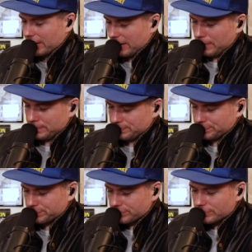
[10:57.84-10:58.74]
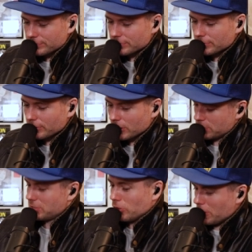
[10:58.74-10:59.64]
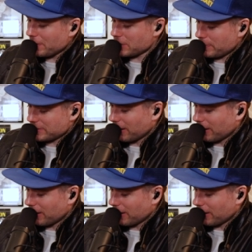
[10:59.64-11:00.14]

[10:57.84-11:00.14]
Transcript: So, it was a good bit to be